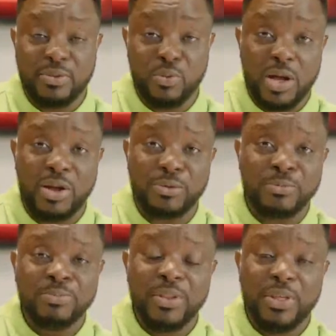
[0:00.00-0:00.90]
Wow,
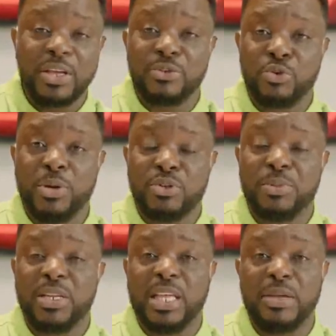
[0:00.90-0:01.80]
thank you so much.
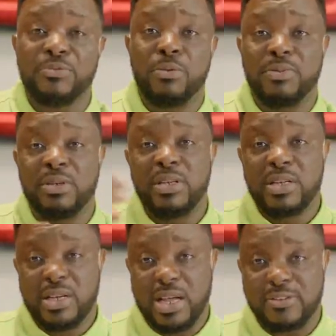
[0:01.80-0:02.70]
Somebody came from
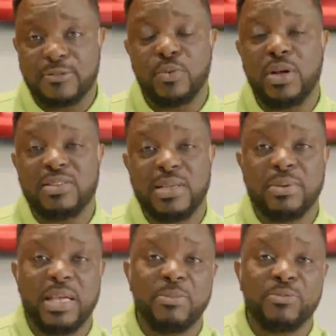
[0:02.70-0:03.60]
Kaswa, some
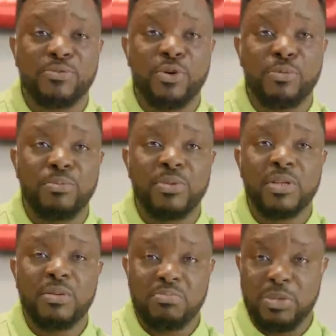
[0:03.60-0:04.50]
came from
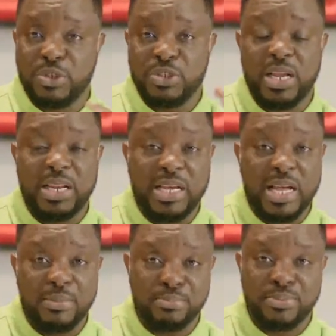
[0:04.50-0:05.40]
Michelle
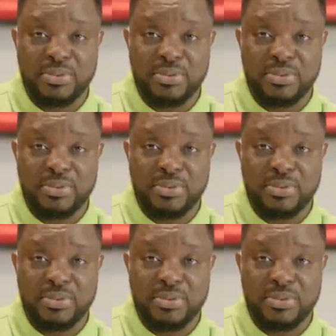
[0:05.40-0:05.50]
Camp,